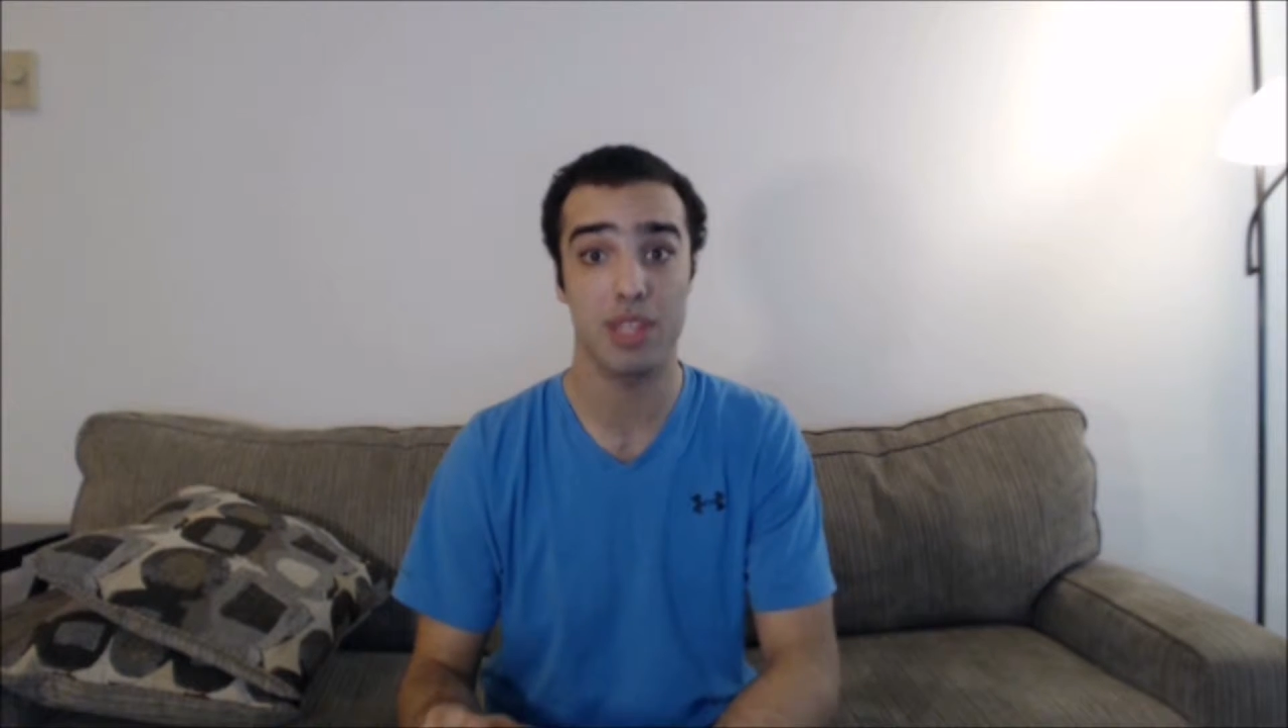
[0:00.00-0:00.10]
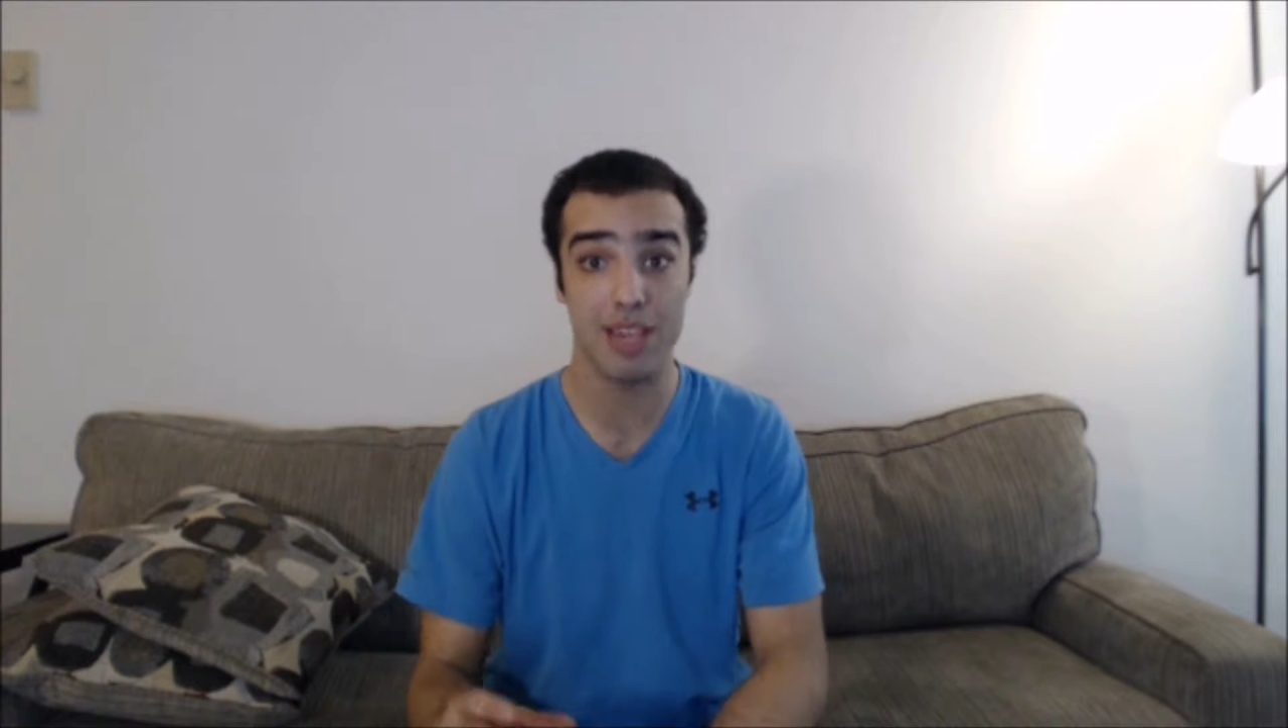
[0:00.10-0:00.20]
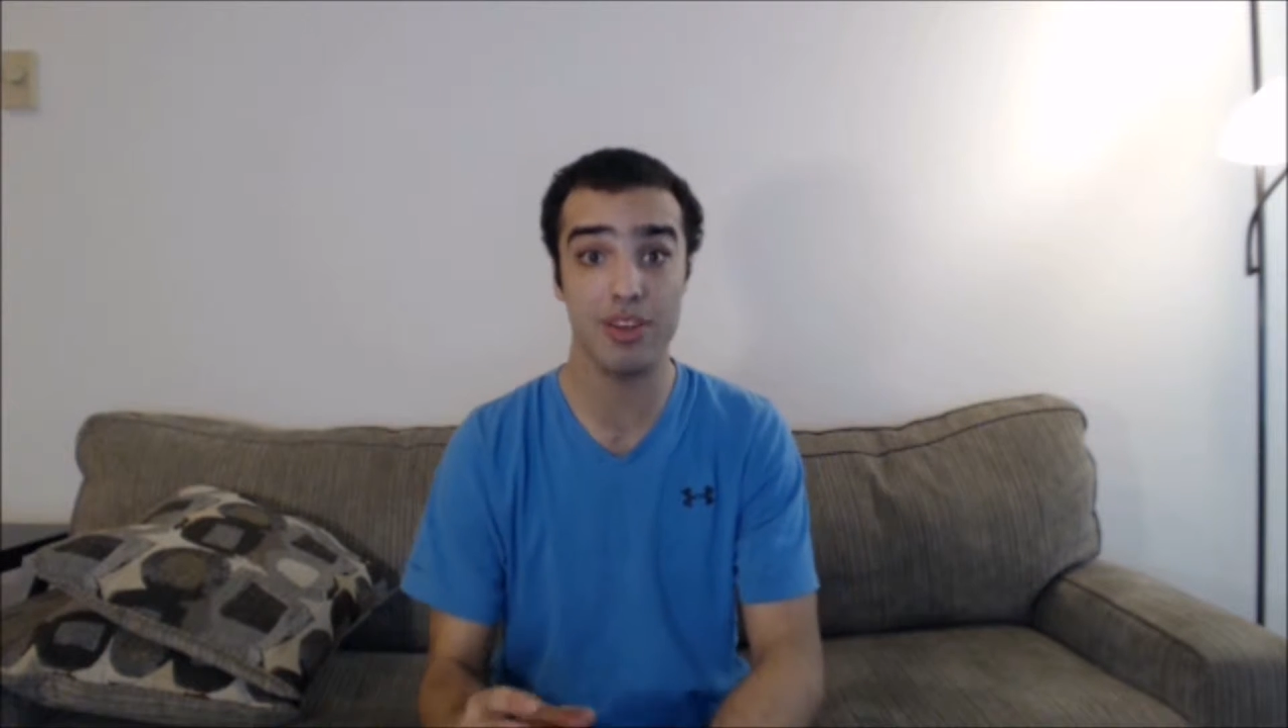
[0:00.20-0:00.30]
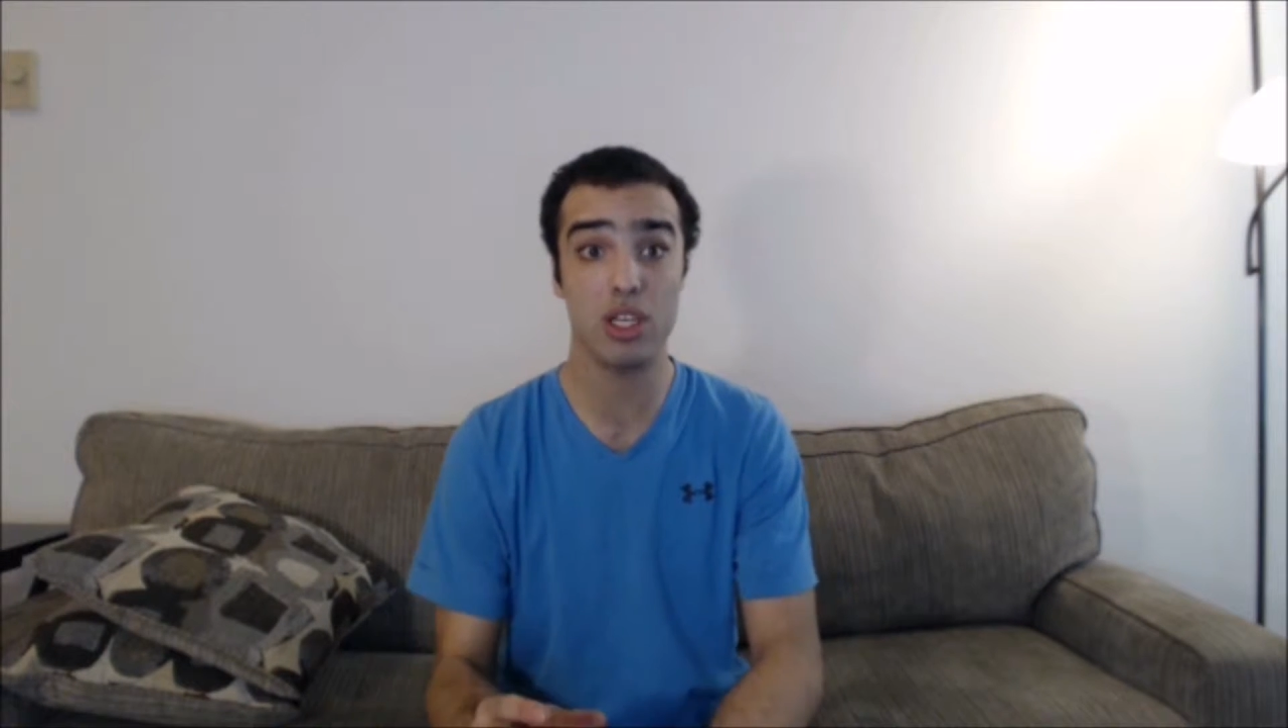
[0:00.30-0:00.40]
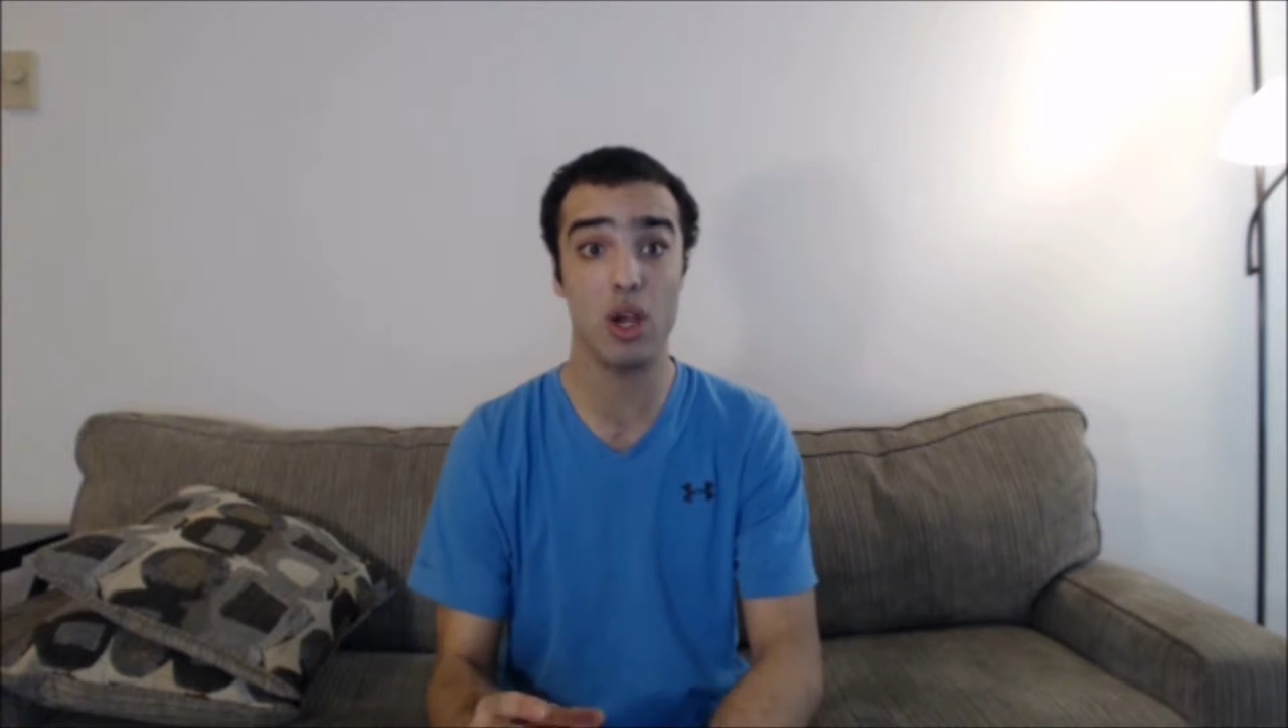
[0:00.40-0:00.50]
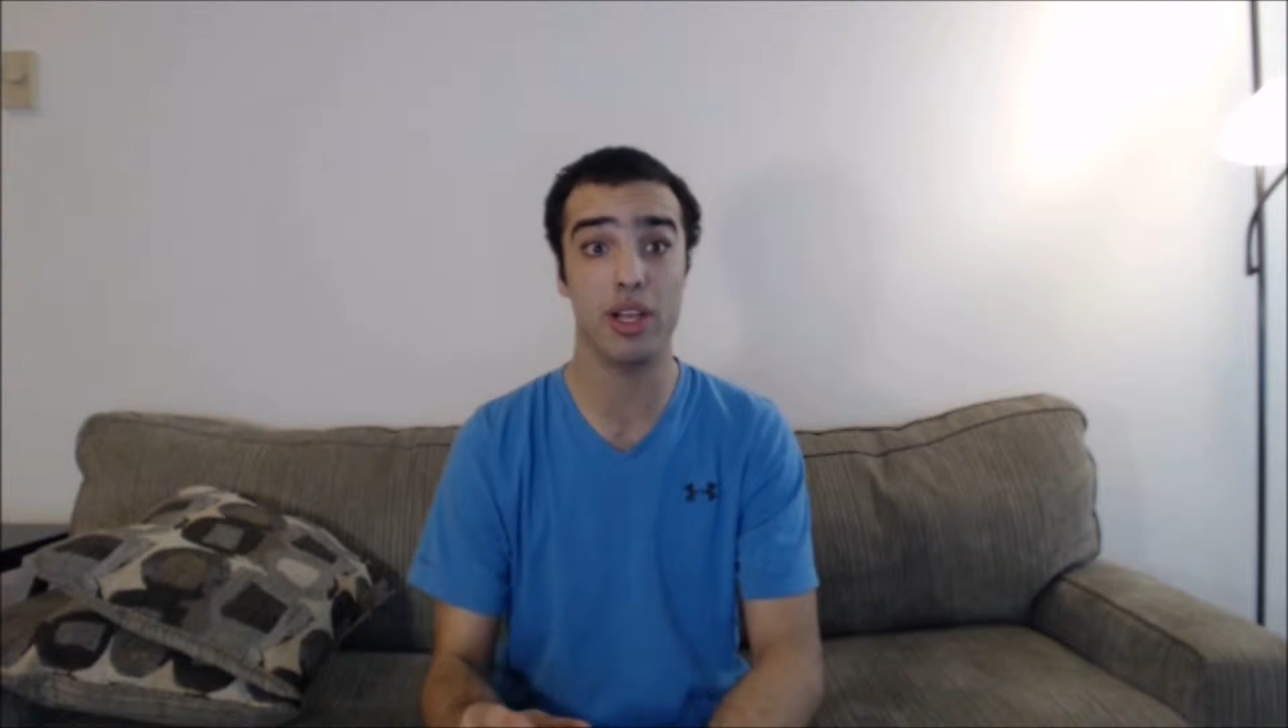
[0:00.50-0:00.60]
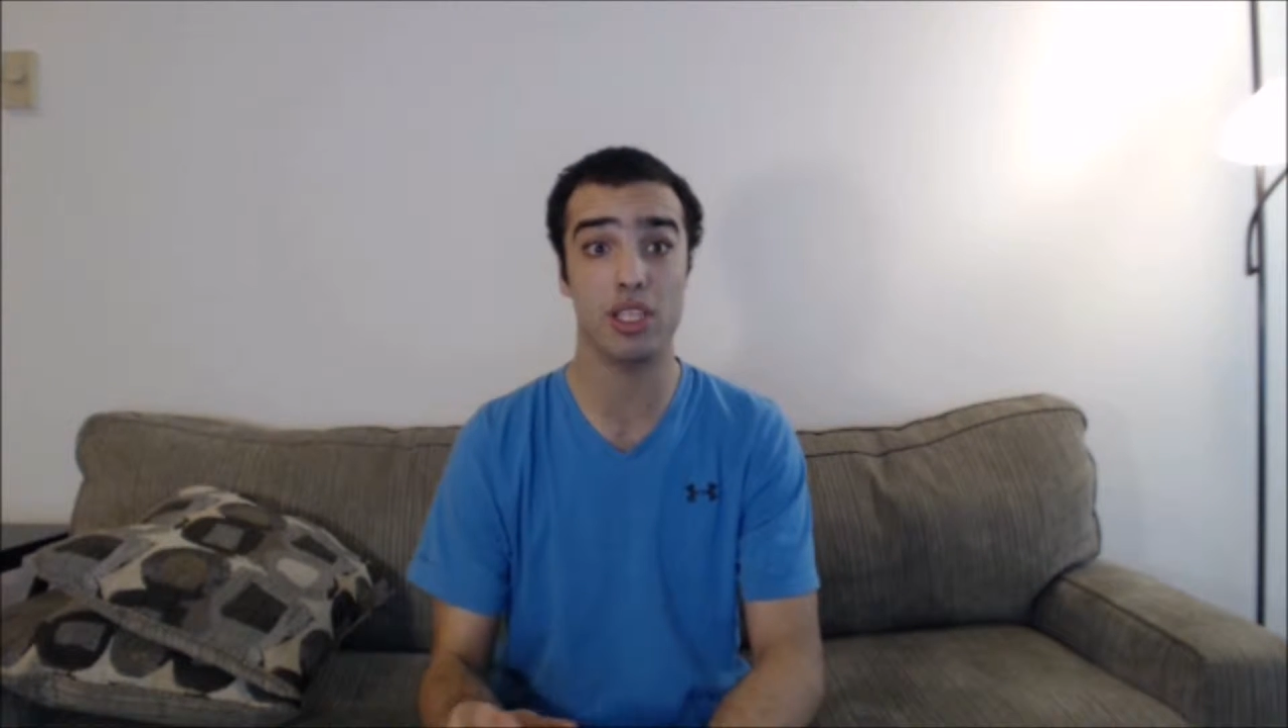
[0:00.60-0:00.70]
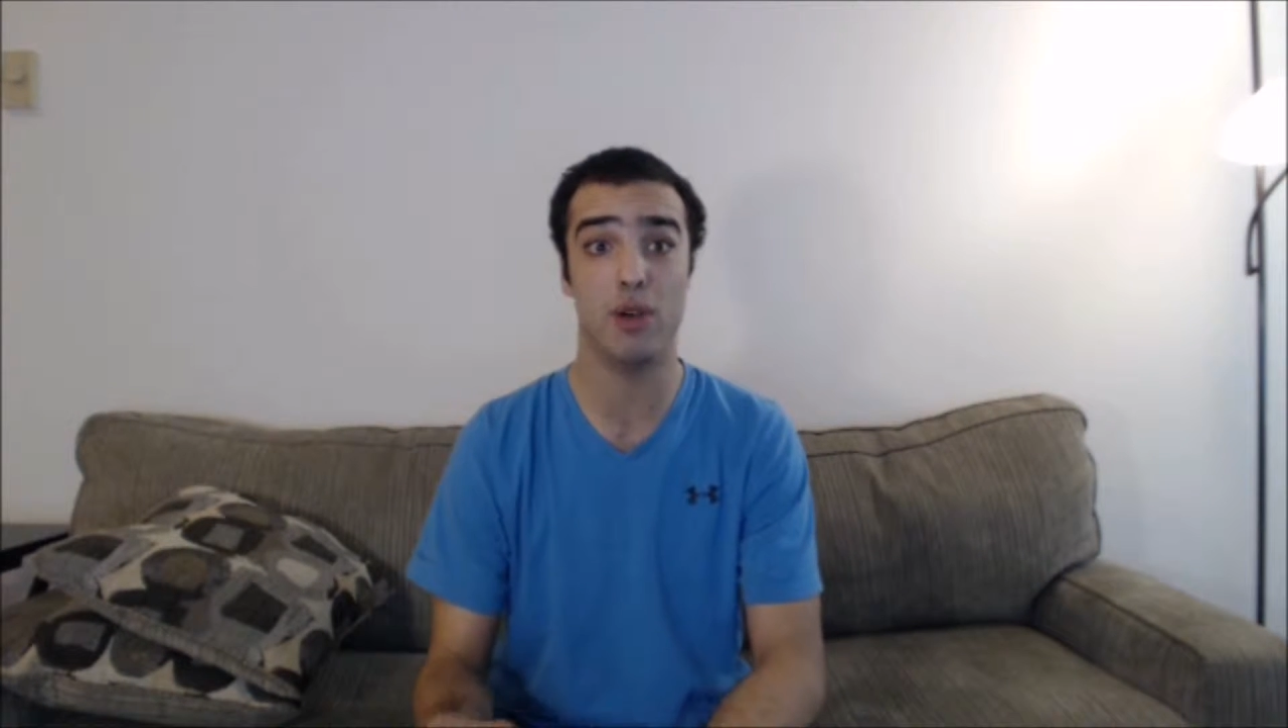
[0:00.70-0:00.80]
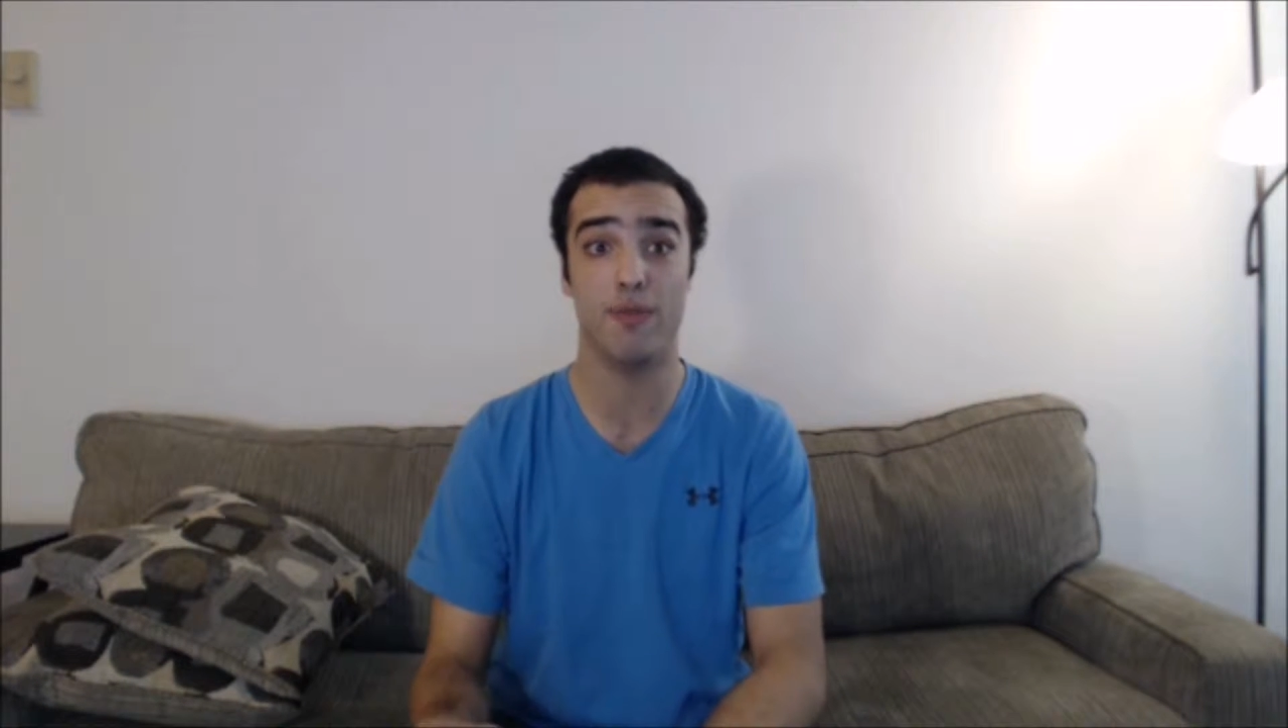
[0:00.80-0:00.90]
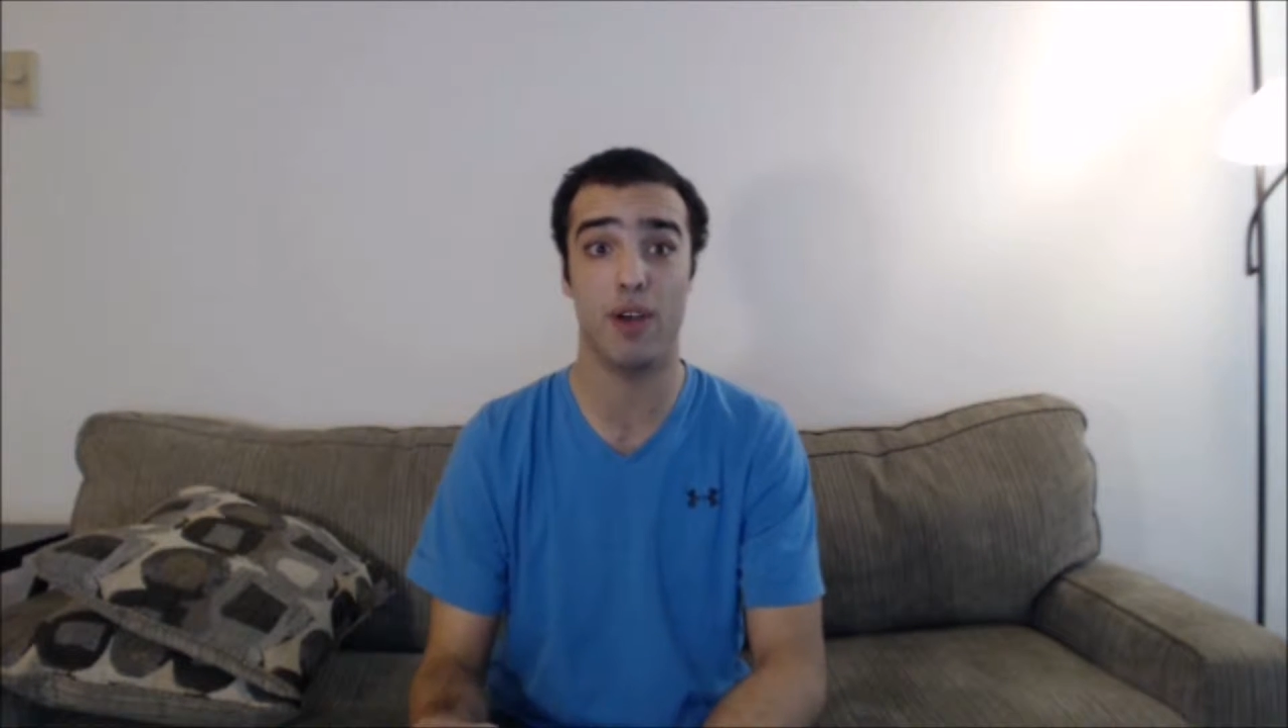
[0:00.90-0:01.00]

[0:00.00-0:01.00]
even going so